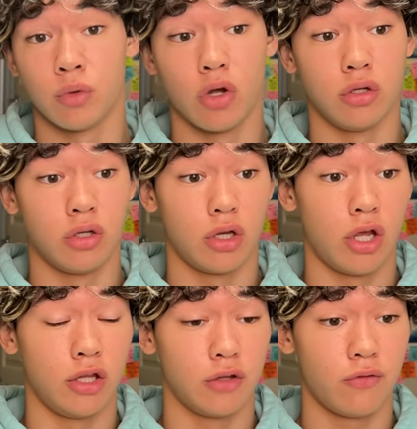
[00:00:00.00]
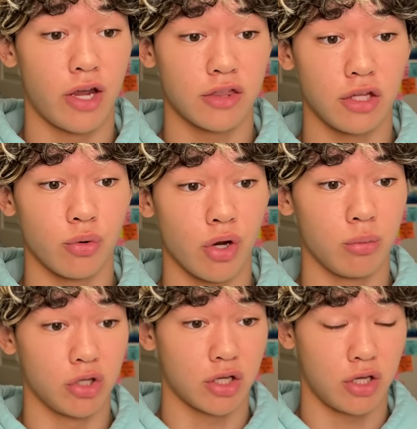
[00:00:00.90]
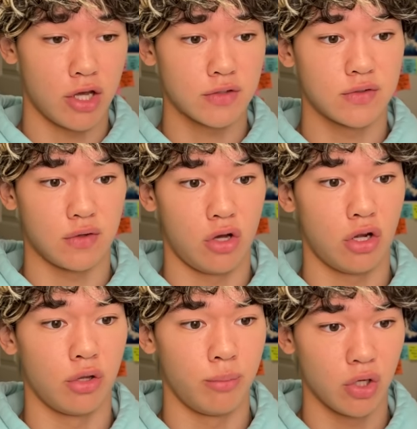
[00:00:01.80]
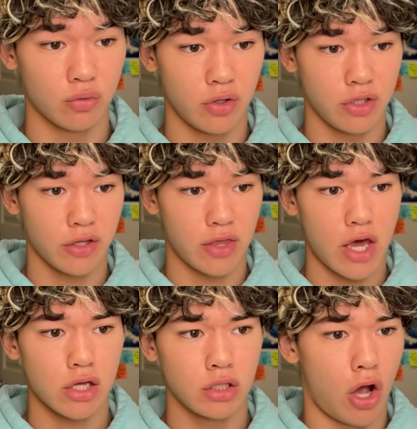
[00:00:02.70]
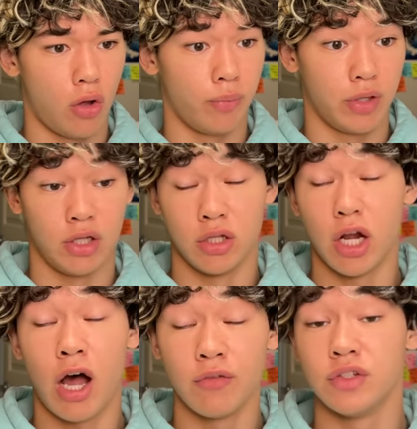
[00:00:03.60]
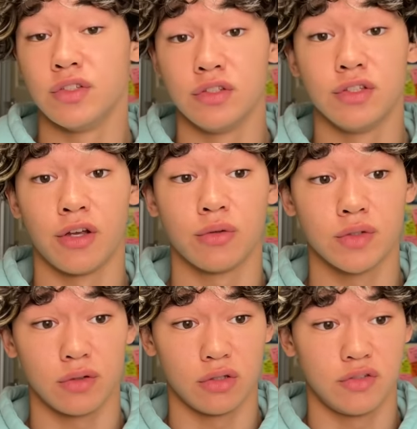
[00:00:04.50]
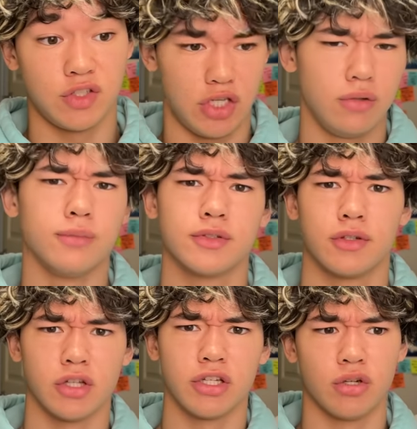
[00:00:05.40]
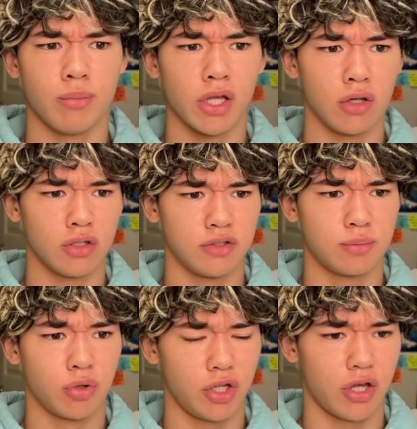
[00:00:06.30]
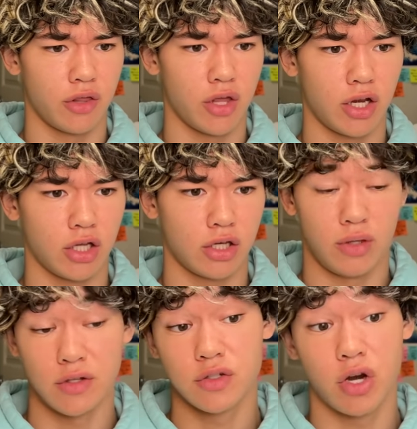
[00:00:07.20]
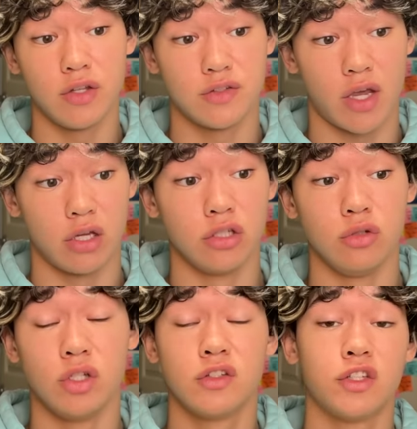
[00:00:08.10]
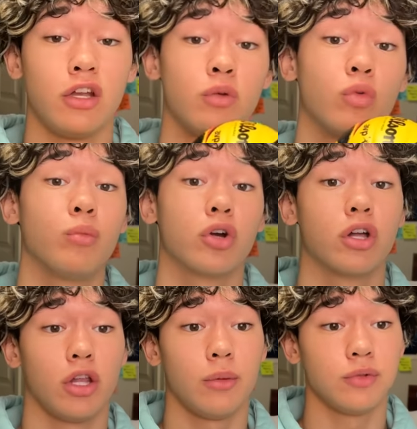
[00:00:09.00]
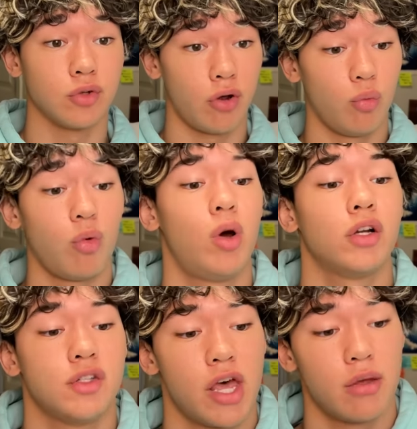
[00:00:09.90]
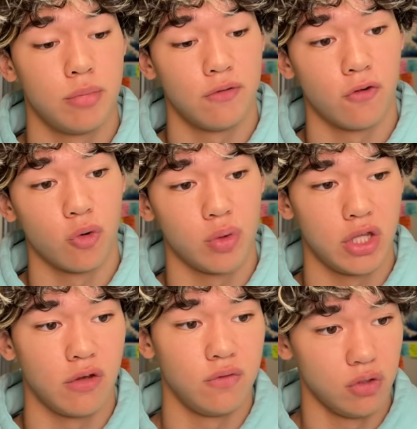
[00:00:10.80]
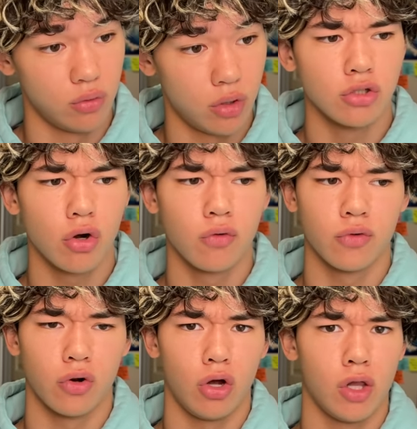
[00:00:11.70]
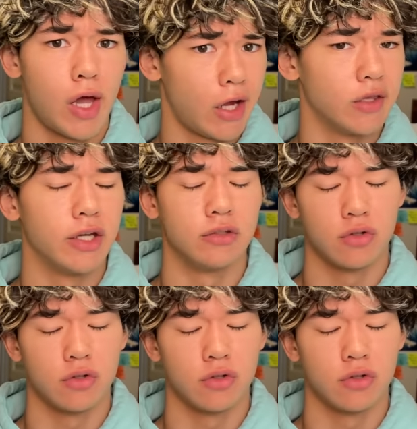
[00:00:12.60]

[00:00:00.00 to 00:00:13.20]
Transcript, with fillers: run. And the fact that you were able to connect on a middle run like that, um, it obviously sounds, it seems like your middle is pretty athletic. That's a great set. You did send in one more clip, so I will watch that before we give you your overall highlight